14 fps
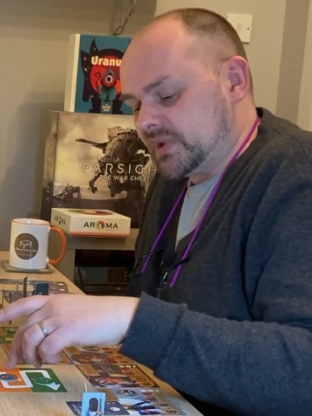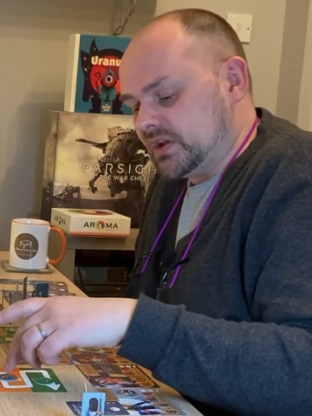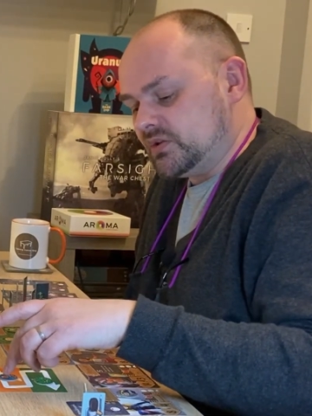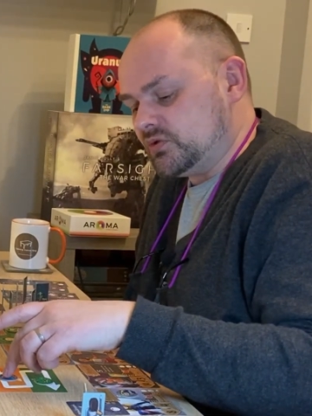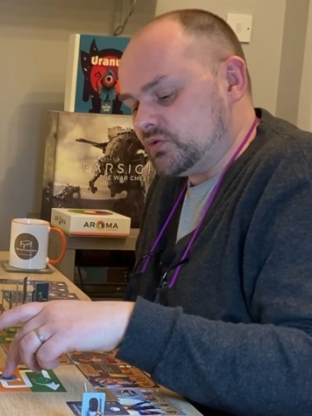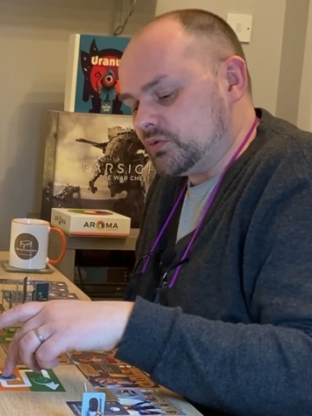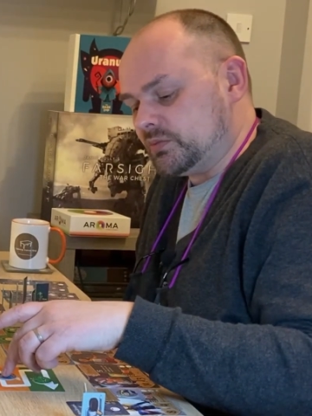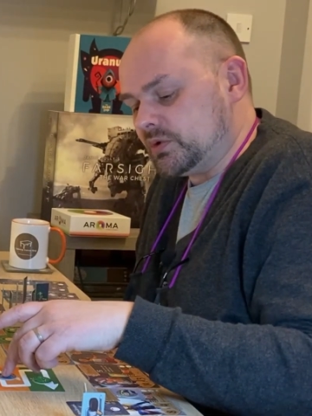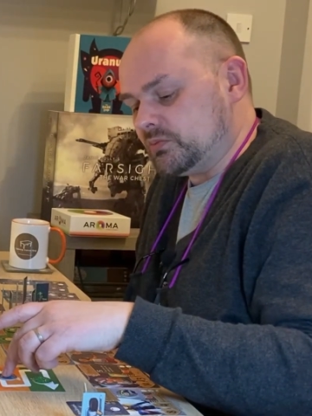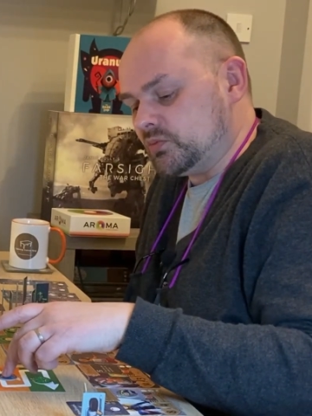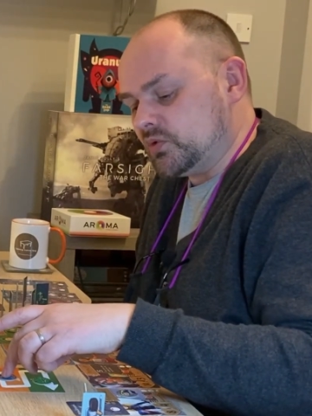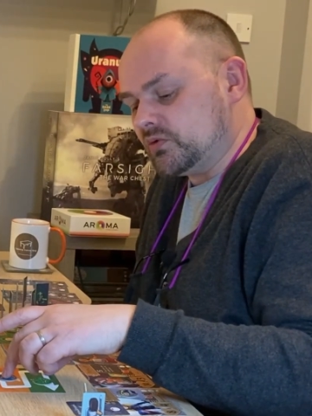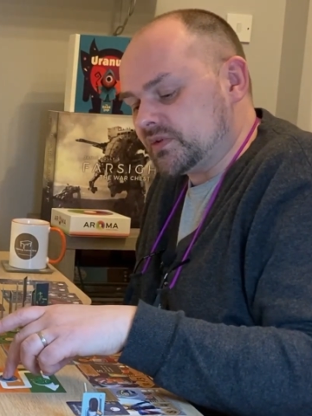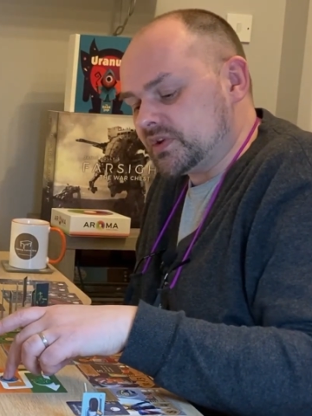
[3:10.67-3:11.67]
you'll be
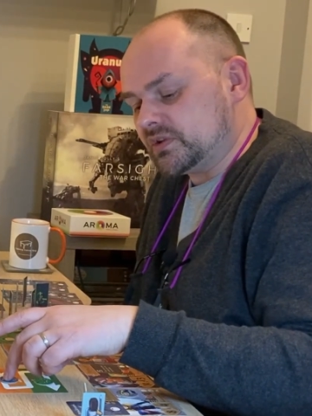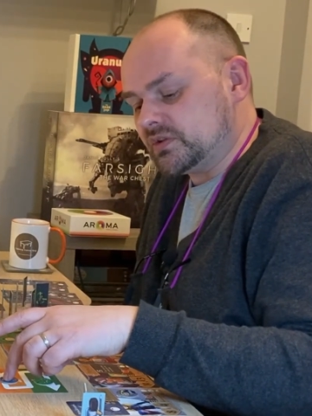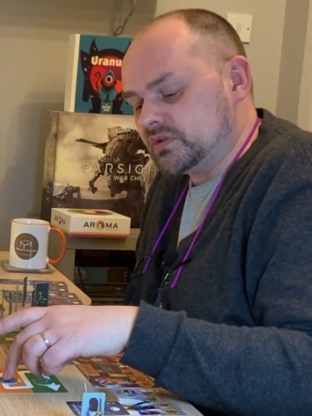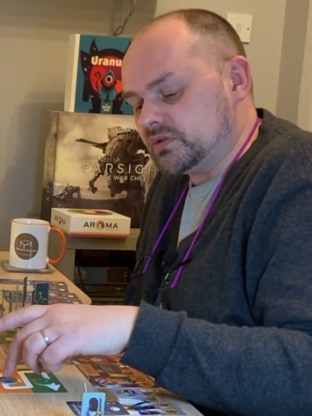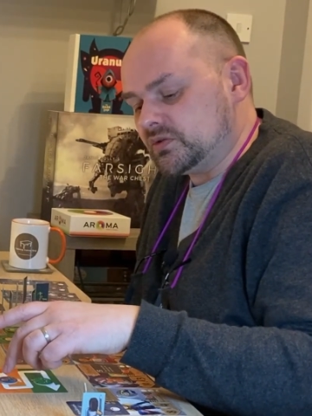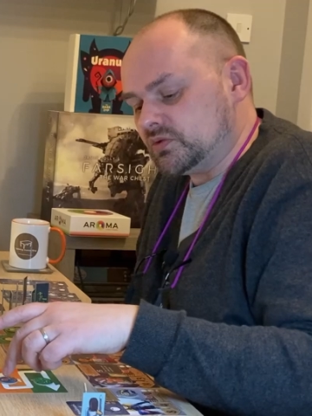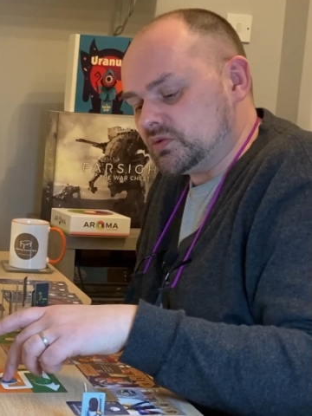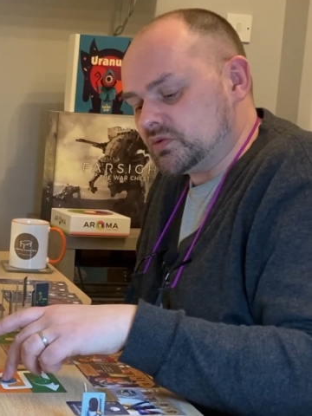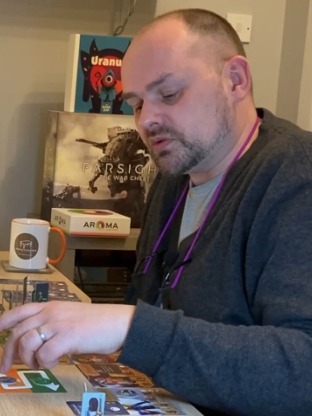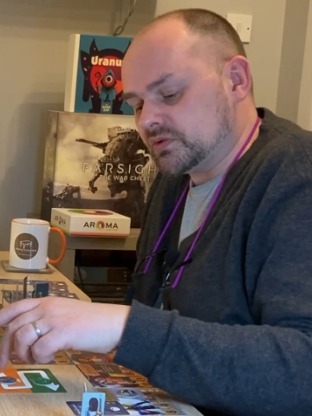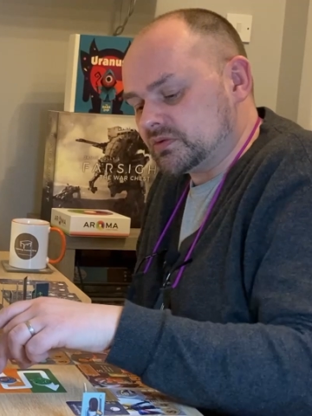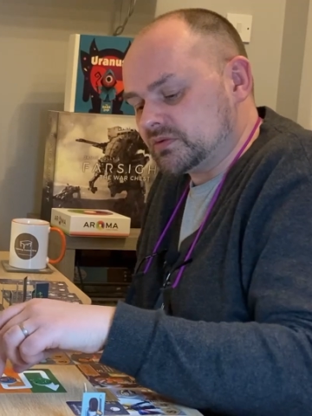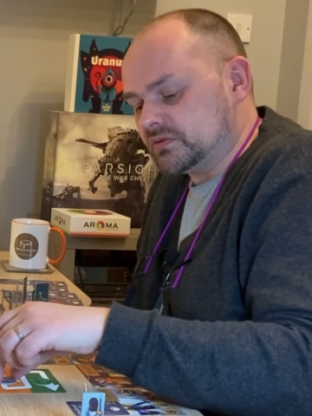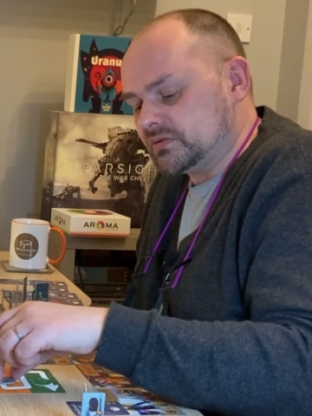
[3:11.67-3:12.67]
moving
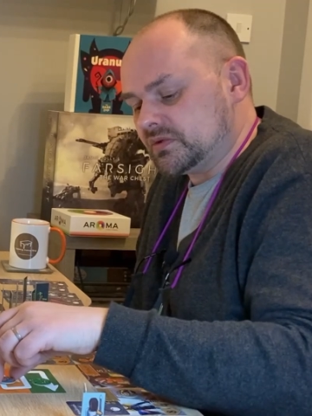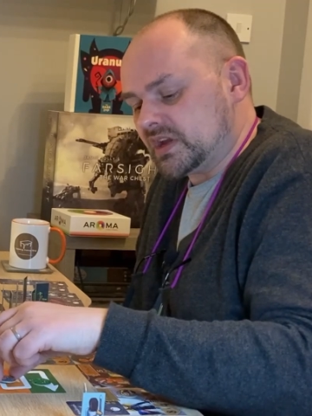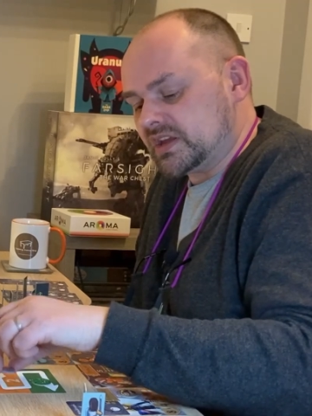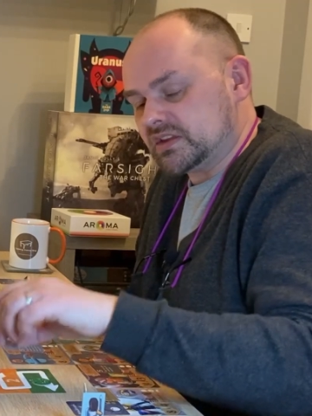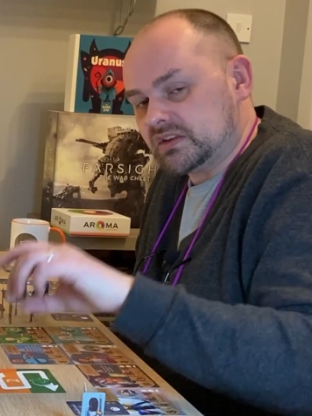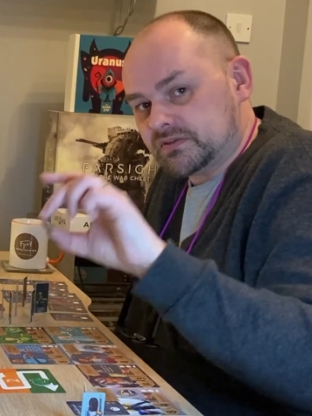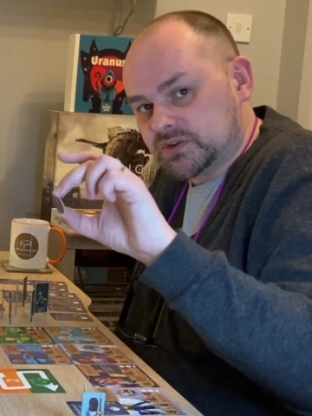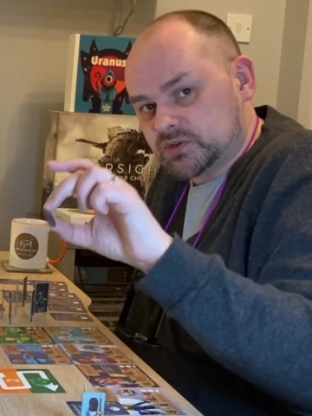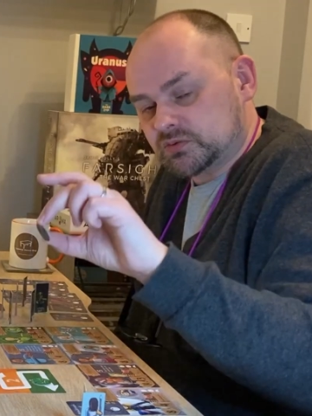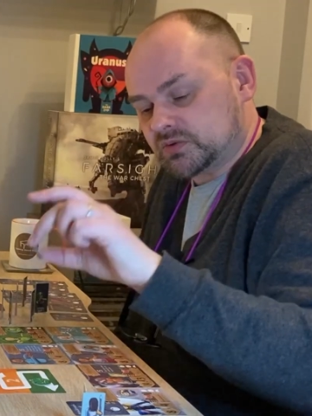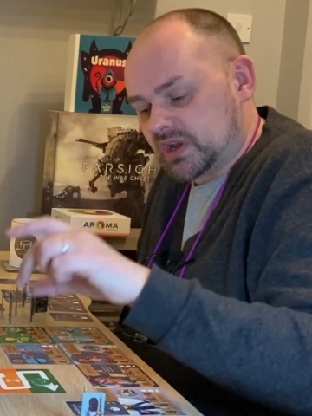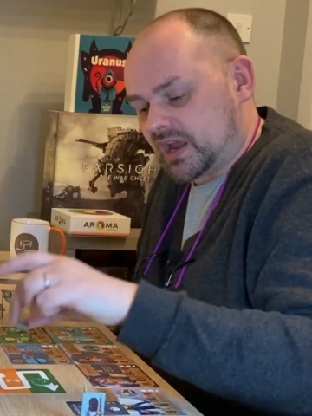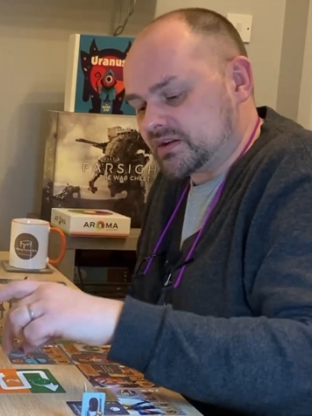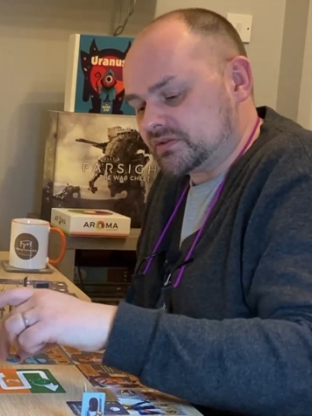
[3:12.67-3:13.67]
your individual
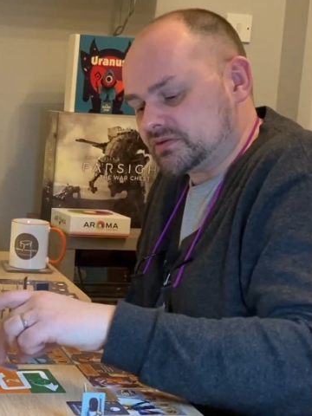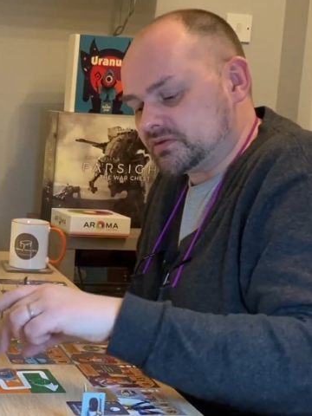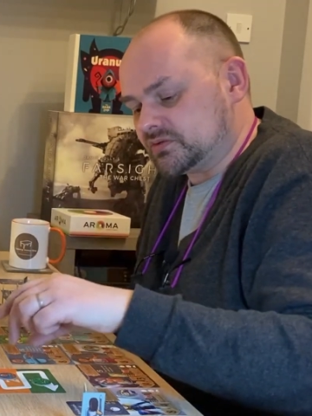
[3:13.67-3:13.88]
character